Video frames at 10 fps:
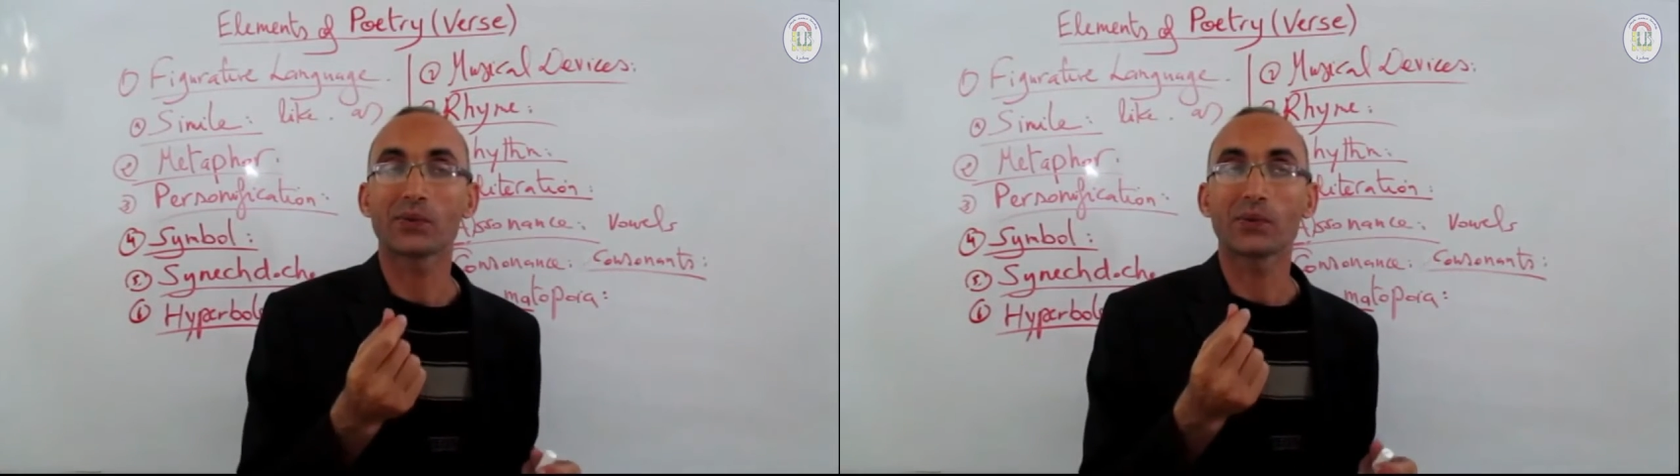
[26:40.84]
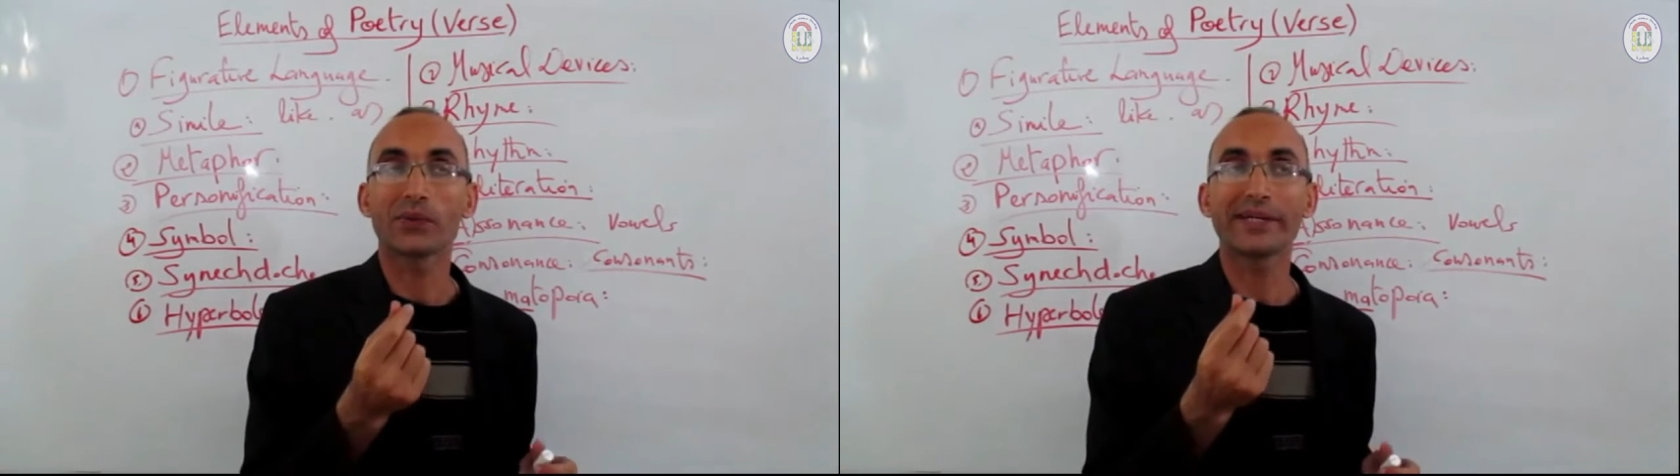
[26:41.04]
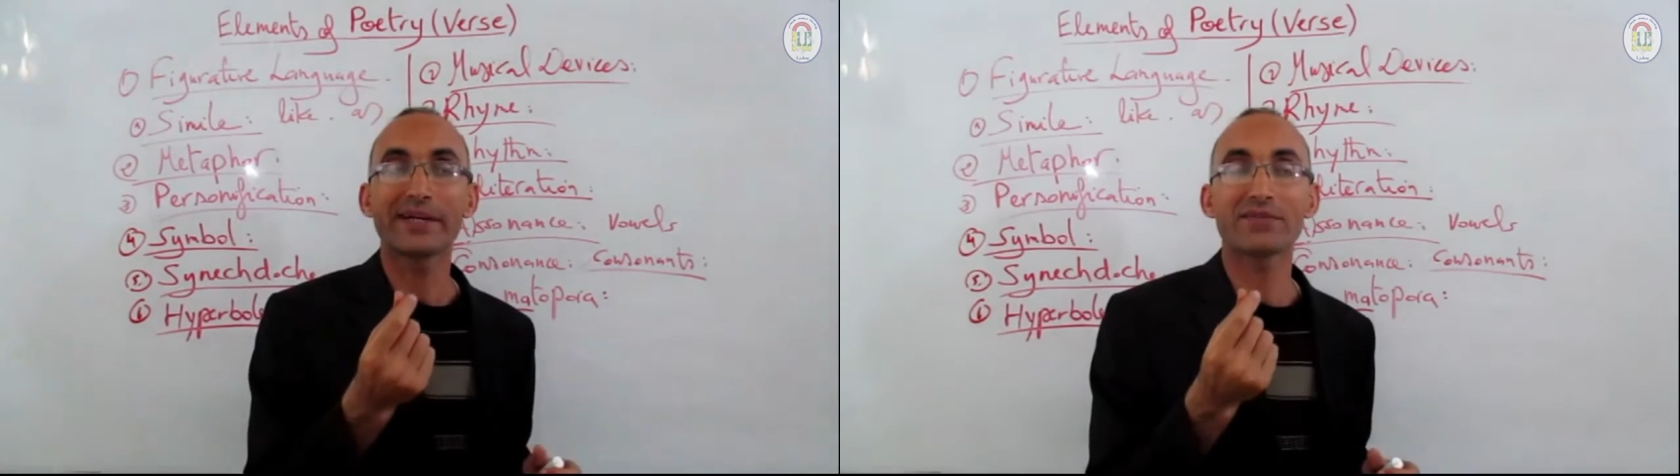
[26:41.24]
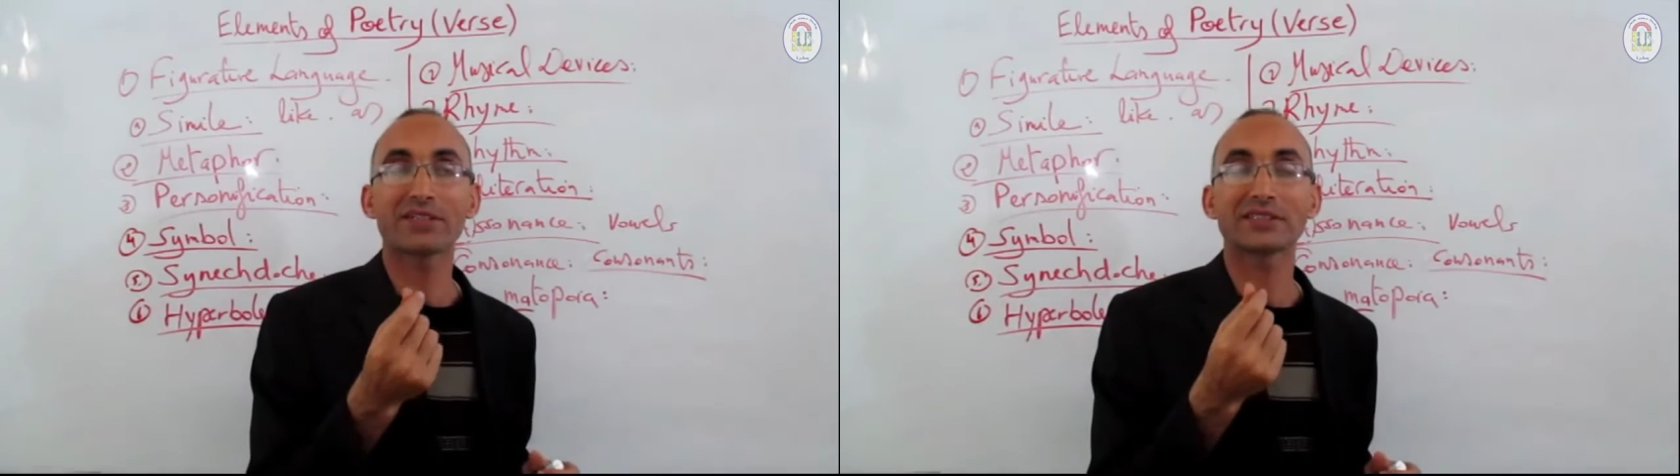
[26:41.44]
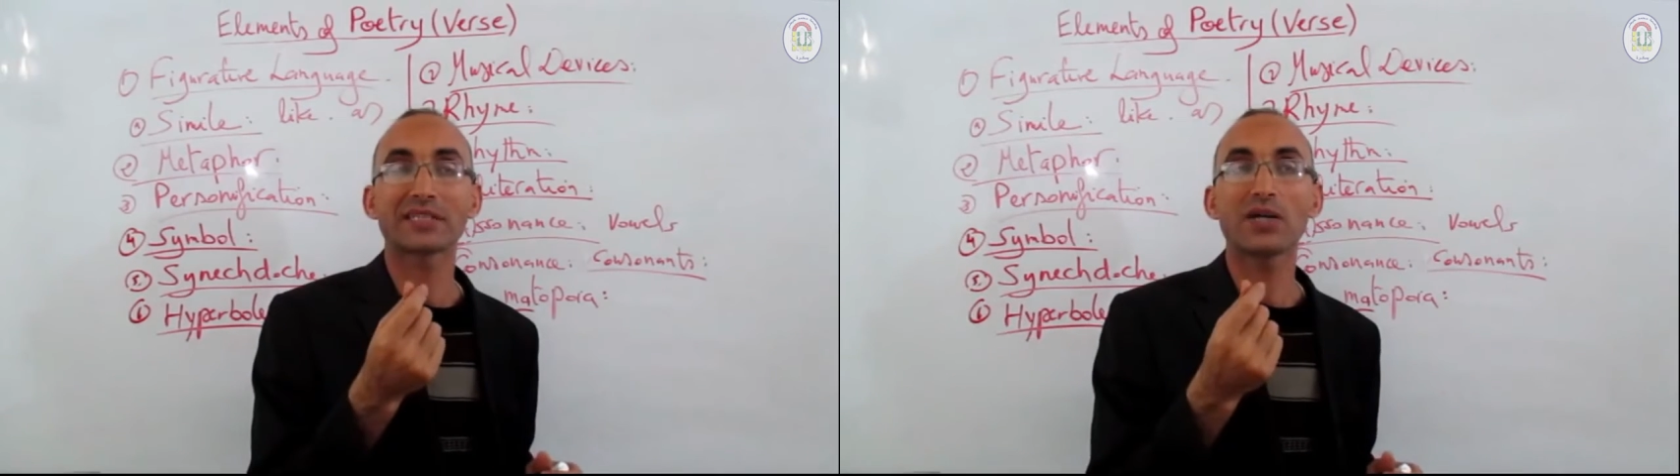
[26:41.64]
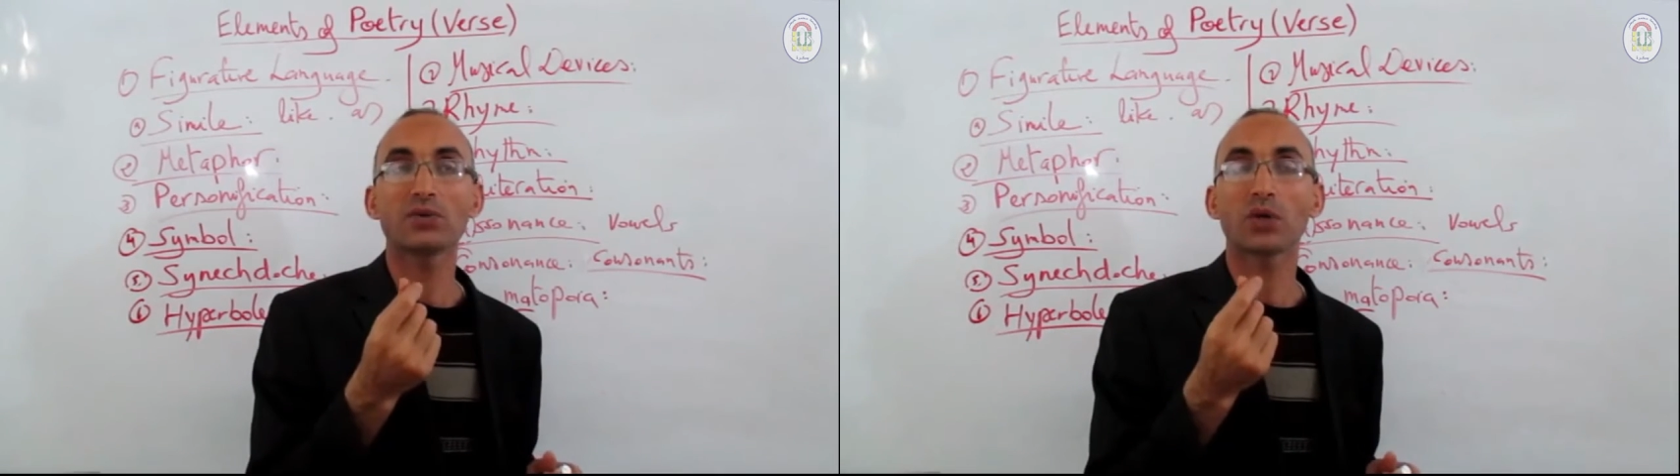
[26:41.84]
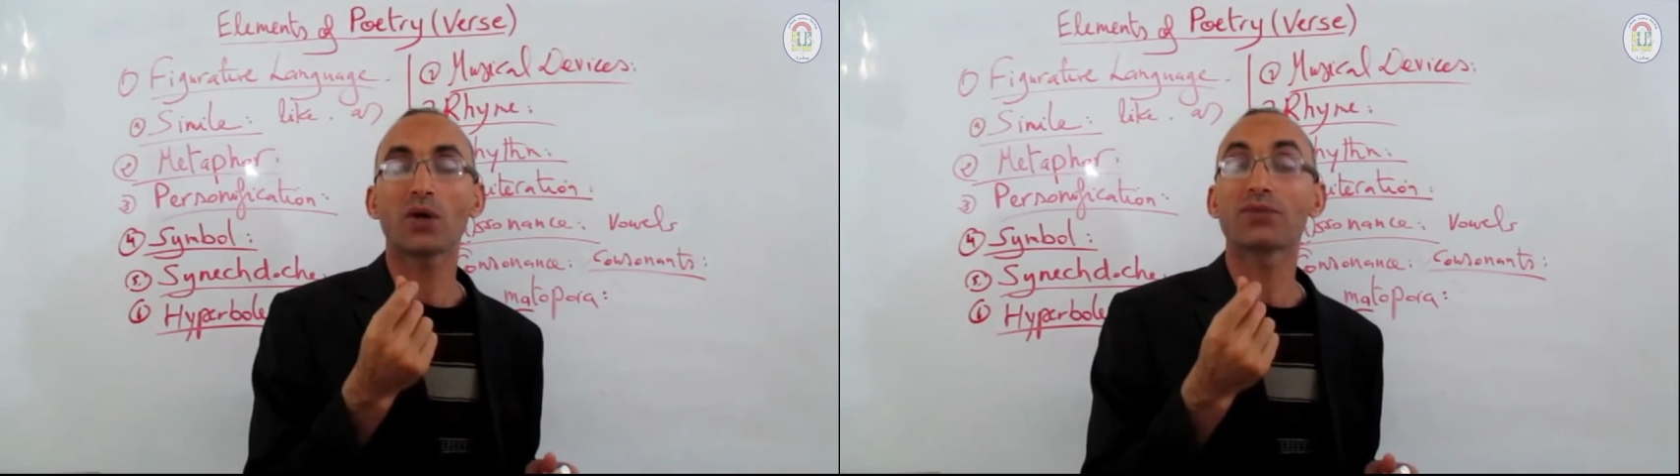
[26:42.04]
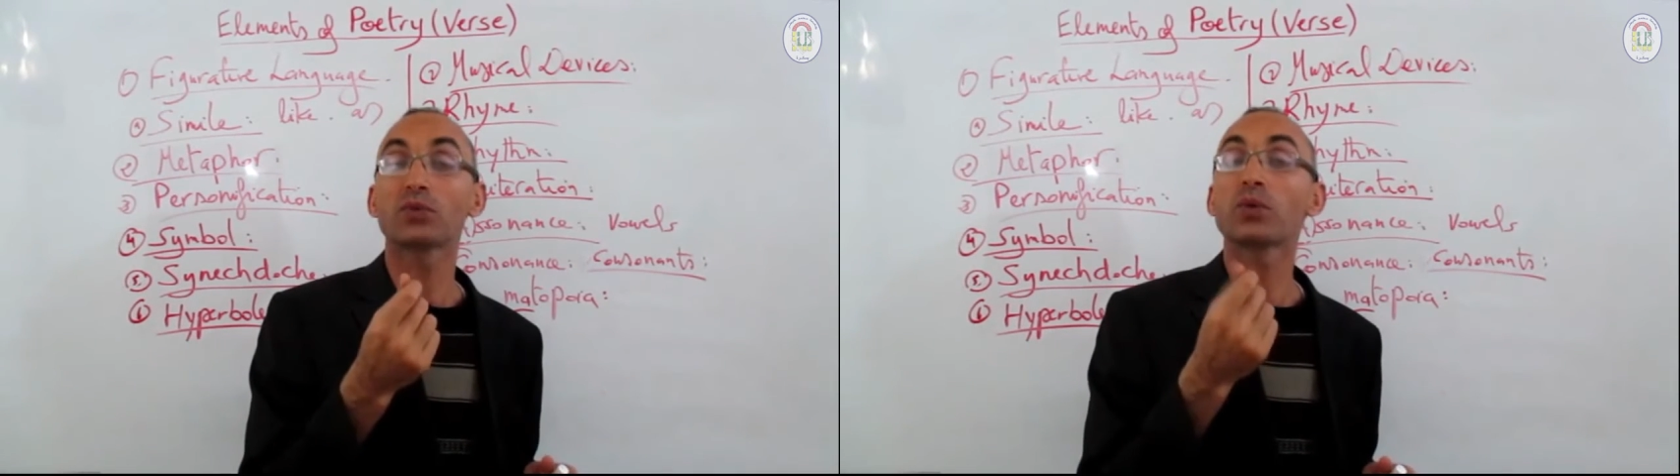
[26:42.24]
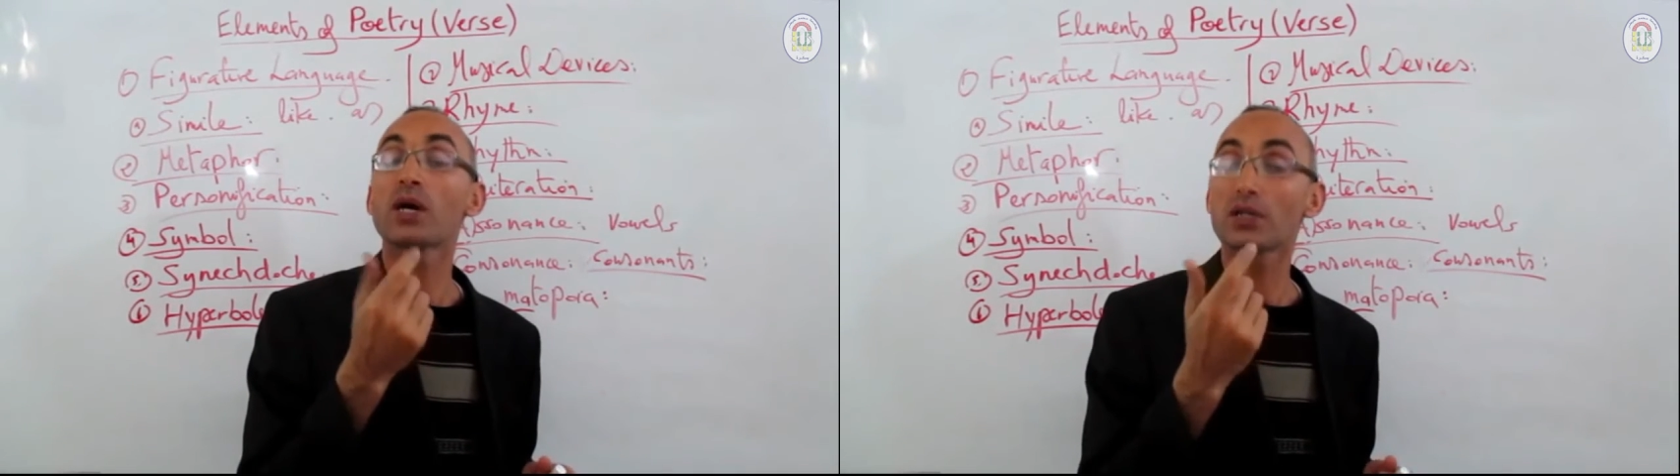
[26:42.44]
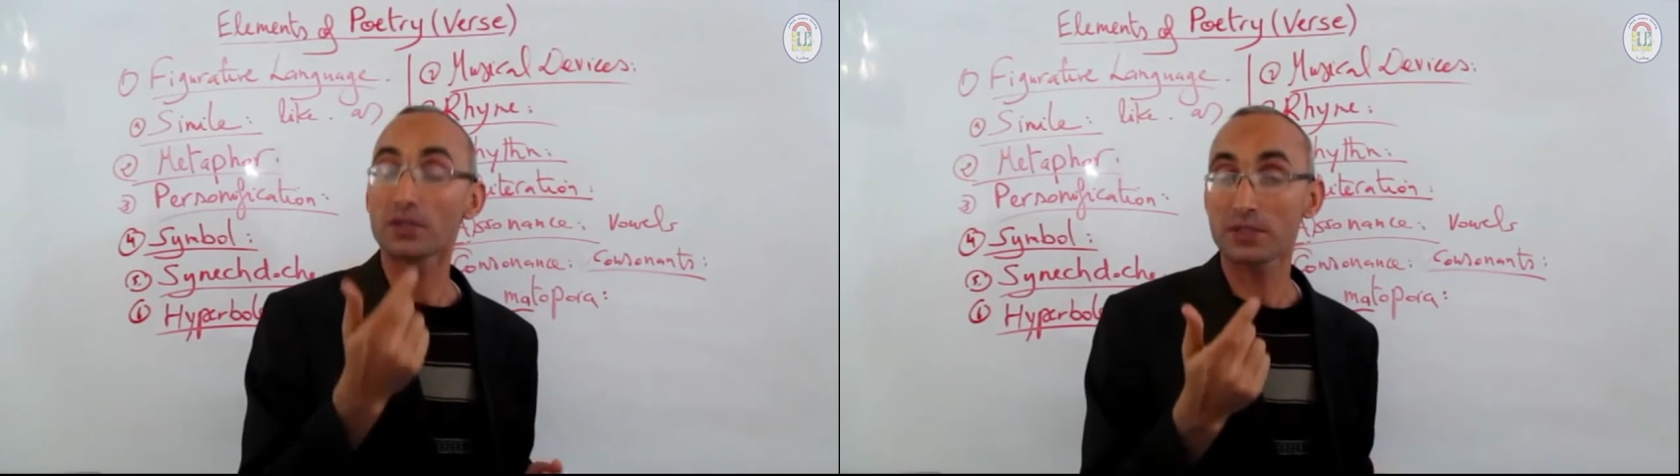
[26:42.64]
we have the sound of the
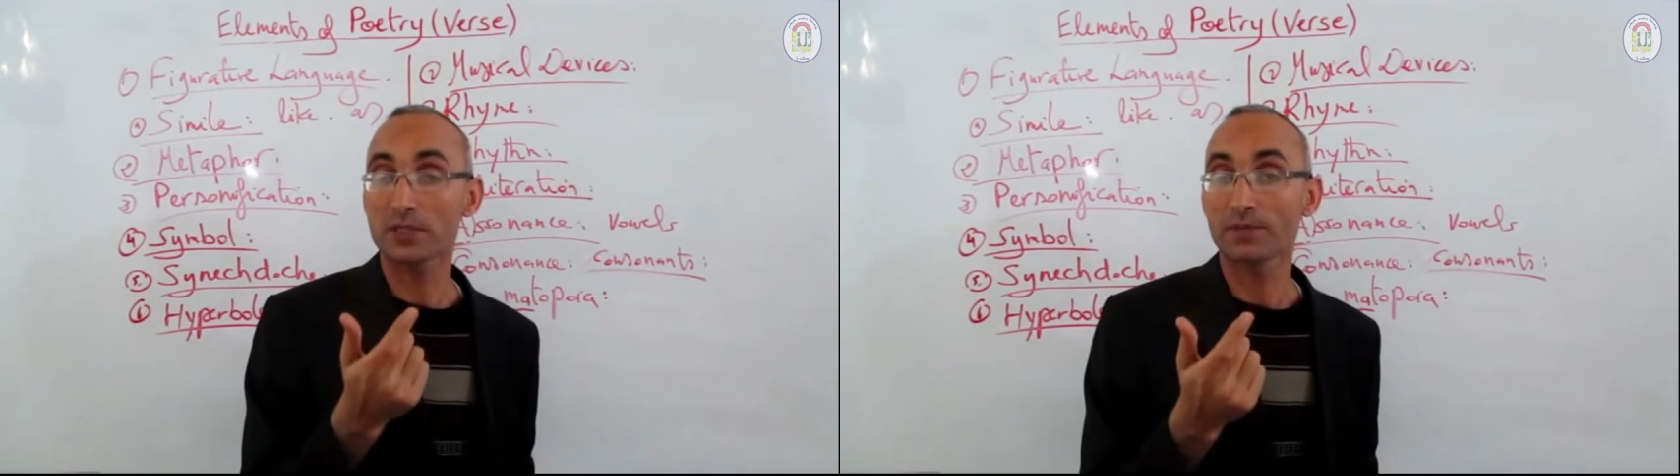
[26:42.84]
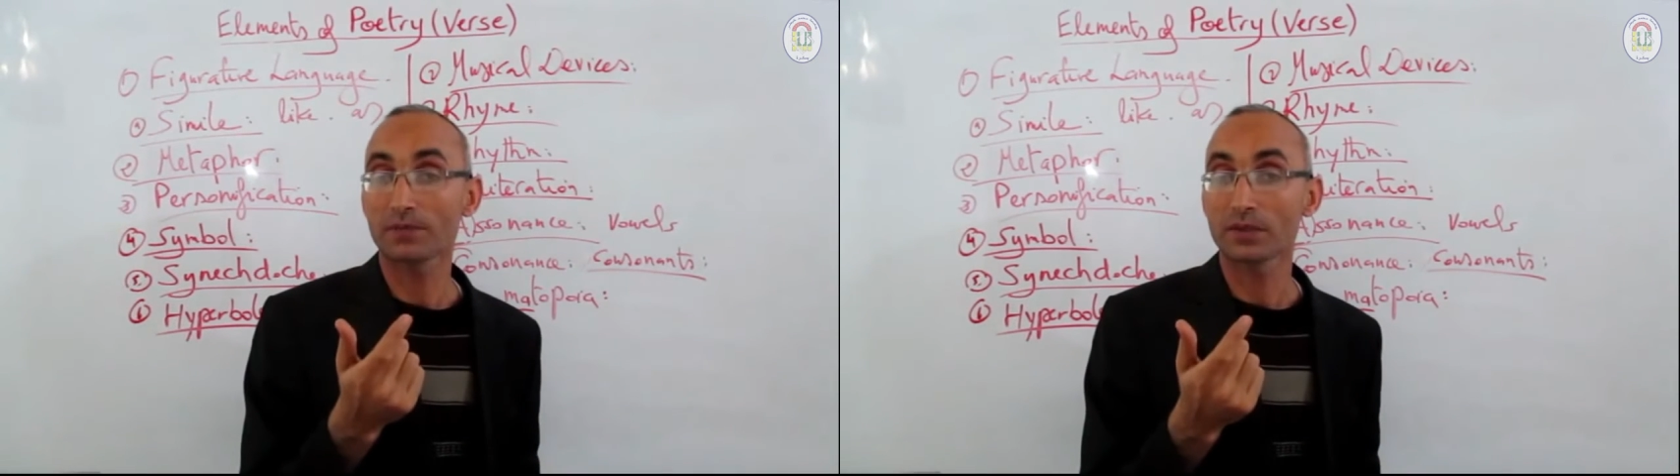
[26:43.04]
words,